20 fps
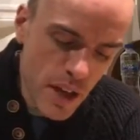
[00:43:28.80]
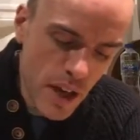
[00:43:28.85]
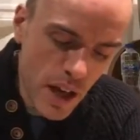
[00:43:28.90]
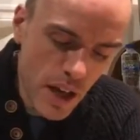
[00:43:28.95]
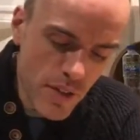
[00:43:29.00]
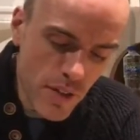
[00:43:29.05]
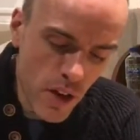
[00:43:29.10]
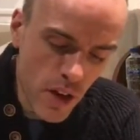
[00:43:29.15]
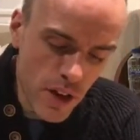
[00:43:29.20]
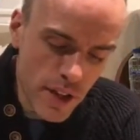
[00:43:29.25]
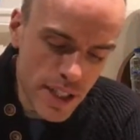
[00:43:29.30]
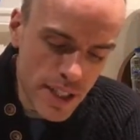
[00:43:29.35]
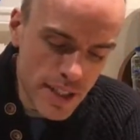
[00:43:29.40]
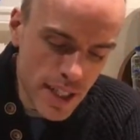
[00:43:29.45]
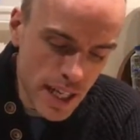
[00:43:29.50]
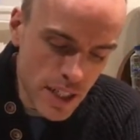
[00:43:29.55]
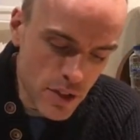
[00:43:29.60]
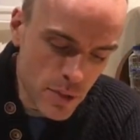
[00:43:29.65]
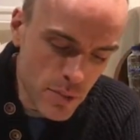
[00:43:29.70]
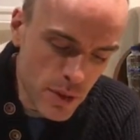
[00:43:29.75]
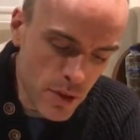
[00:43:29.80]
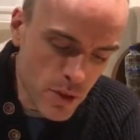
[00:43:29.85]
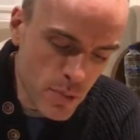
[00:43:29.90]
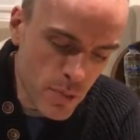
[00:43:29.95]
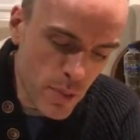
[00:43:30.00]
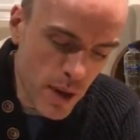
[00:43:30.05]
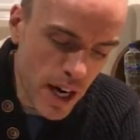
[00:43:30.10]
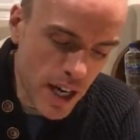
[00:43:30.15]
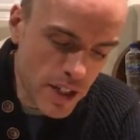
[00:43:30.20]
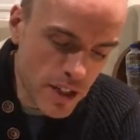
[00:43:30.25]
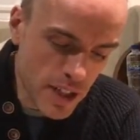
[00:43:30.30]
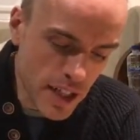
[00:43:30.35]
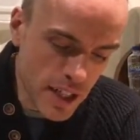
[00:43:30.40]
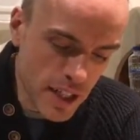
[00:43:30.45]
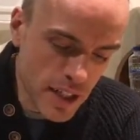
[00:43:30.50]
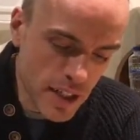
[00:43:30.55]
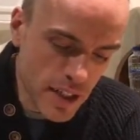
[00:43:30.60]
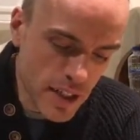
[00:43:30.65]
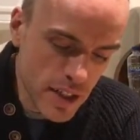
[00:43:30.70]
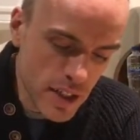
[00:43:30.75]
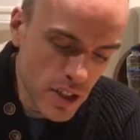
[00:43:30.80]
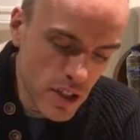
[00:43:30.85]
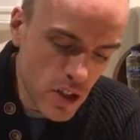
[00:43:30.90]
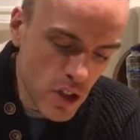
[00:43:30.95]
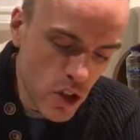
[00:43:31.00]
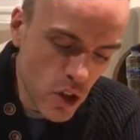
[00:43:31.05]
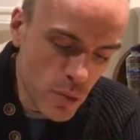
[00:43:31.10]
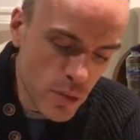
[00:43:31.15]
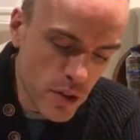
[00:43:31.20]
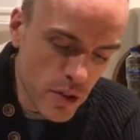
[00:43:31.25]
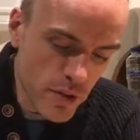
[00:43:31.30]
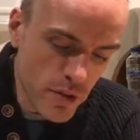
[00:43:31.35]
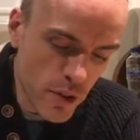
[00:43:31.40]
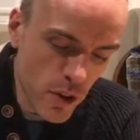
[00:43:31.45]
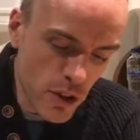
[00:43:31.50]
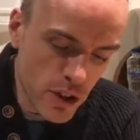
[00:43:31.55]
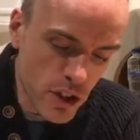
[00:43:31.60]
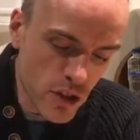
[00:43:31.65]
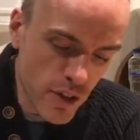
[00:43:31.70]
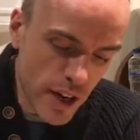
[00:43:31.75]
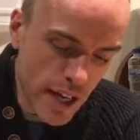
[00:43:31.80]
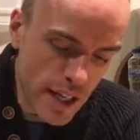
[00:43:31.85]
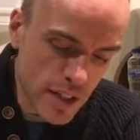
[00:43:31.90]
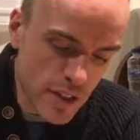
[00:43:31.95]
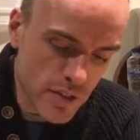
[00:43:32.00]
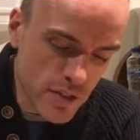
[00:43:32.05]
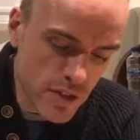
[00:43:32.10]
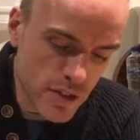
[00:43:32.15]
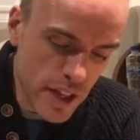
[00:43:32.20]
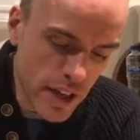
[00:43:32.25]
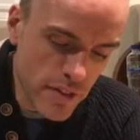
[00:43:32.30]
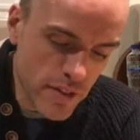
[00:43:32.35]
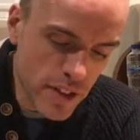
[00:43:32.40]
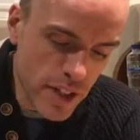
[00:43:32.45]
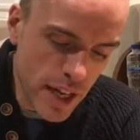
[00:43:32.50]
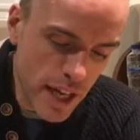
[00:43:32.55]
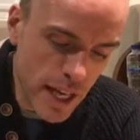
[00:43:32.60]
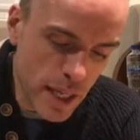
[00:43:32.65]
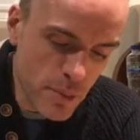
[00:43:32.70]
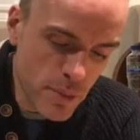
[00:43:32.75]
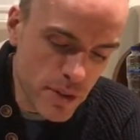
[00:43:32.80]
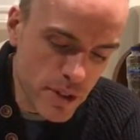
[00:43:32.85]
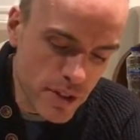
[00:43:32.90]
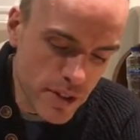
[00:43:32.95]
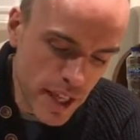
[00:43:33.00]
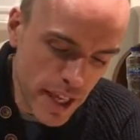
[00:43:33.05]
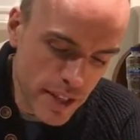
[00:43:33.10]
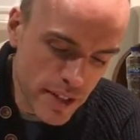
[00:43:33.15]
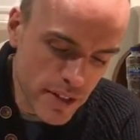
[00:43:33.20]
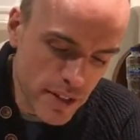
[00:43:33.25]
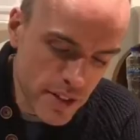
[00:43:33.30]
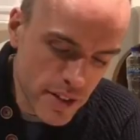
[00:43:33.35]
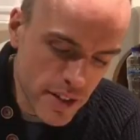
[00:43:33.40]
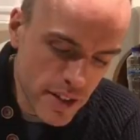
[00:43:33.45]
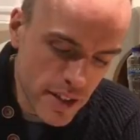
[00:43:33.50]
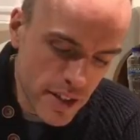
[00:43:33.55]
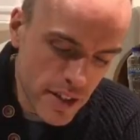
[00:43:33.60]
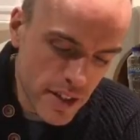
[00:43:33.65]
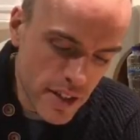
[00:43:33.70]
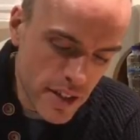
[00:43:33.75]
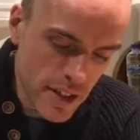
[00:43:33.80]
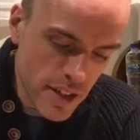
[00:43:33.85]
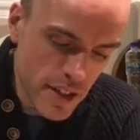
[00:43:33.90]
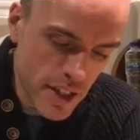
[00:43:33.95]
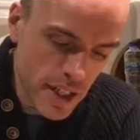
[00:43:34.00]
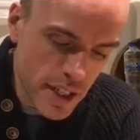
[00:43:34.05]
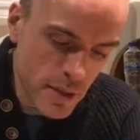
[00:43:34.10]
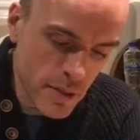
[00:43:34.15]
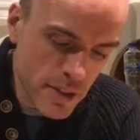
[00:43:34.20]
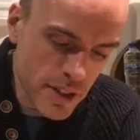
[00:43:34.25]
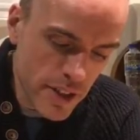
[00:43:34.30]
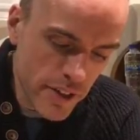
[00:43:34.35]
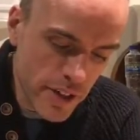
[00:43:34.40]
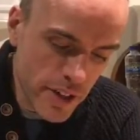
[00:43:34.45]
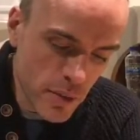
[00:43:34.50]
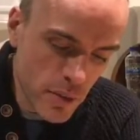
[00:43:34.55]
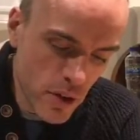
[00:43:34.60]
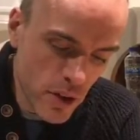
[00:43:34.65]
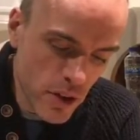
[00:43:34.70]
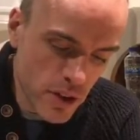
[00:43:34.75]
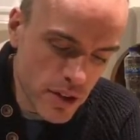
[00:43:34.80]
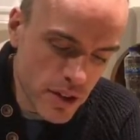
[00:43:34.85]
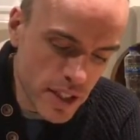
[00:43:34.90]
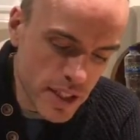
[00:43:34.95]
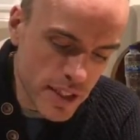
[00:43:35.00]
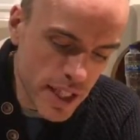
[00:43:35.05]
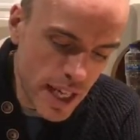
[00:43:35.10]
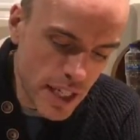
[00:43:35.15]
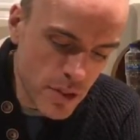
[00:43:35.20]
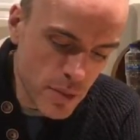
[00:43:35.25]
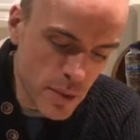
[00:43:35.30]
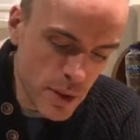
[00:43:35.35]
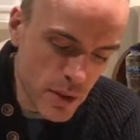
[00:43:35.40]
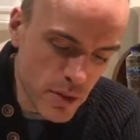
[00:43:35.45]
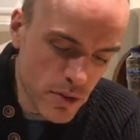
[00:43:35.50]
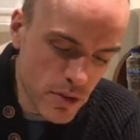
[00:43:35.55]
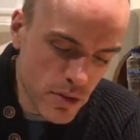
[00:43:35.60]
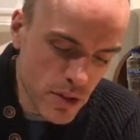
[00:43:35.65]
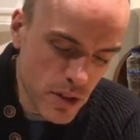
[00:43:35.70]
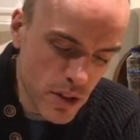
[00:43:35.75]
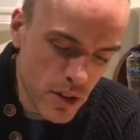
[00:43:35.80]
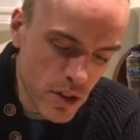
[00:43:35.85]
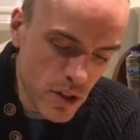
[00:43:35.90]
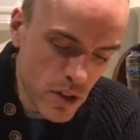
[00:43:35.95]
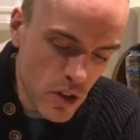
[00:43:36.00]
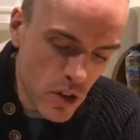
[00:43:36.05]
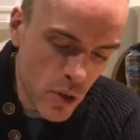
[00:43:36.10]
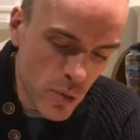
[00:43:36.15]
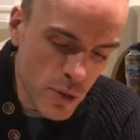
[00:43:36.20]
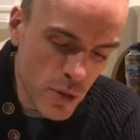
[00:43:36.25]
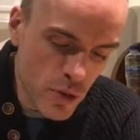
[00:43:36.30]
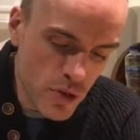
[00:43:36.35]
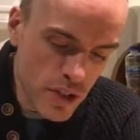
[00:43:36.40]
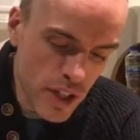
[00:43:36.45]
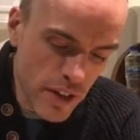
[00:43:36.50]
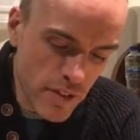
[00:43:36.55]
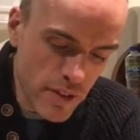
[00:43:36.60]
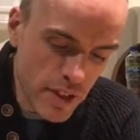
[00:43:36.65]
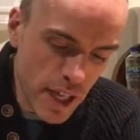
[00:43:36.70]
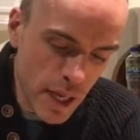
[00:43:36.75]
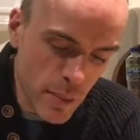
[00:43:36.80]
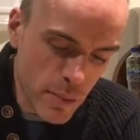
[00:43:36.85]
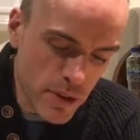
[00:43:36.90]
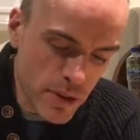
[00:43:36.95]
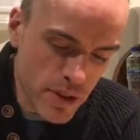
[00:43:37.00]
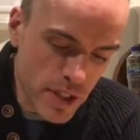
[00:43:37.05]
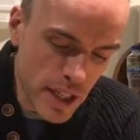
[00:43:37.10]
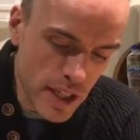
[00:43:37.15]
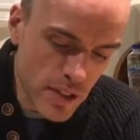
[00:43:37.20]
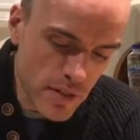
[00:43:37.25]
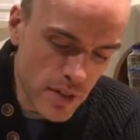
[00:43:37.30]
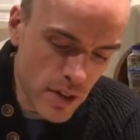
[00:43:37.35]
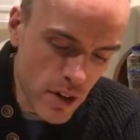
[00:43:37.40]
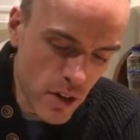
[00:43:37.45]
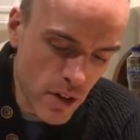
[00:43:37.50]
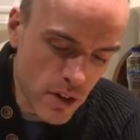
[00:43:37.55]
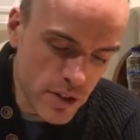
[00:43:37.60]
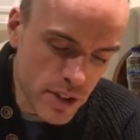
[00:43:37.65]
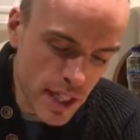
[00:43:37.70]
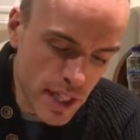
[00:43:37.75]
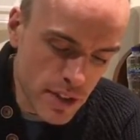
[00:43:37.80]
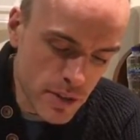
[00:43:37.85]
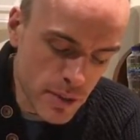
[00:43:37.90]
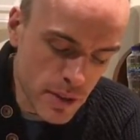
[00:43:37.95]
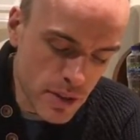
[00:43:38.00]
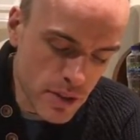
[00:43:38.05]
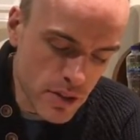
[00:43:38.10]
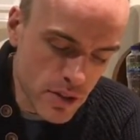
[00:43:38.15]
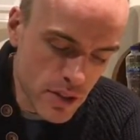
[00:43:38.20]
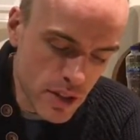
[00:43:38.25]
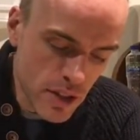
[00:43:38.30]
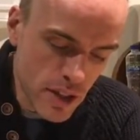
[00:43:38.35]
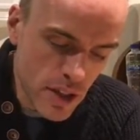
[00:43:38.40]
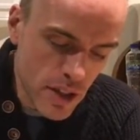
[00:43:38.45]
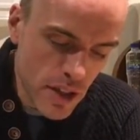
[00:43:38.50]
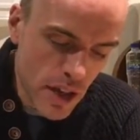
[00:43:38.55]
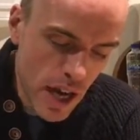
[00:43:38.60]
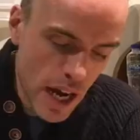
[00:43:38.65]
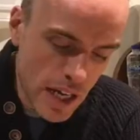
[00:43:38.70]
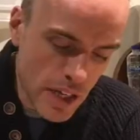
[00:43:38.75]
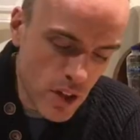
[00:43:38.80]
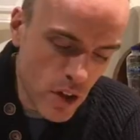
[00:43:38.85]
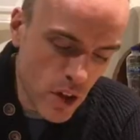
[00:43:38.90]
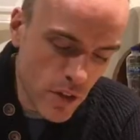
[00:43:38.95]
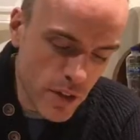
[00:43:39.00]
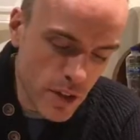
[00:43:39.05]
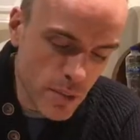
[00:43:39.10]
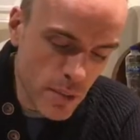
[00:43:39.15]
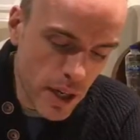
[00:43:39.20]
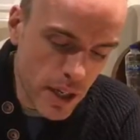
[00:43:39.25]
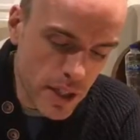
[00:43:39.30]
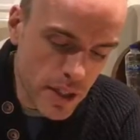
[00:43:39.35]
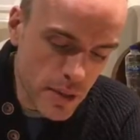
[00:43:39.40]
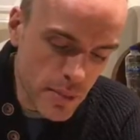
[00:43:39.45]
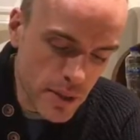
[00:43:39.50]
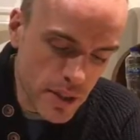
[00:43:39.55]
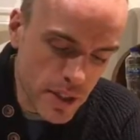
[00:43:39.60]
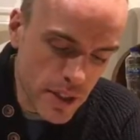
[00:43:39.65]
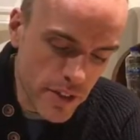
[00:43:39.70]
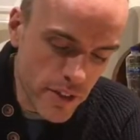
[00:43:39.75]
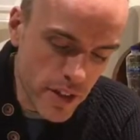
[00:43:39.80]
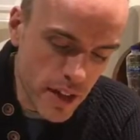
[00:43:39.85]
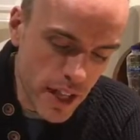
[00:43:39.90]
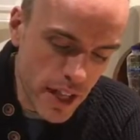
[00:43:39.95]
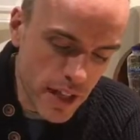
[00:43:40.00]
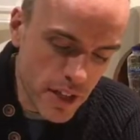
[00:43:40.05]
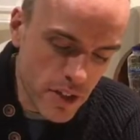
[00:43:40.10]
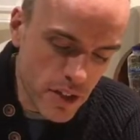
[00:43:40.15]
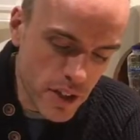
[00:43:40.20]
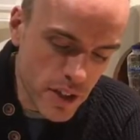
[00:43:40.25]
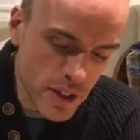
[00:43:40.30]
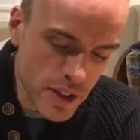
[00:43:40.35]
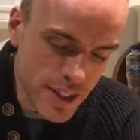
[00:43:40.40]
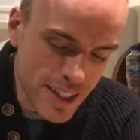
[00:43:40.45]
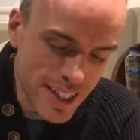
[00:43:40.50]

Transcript: have all these attributes partially, up to the full strength of 78%. In the material world, these attributes, up to 78% of the Lord's attributes, are covered by the material energy,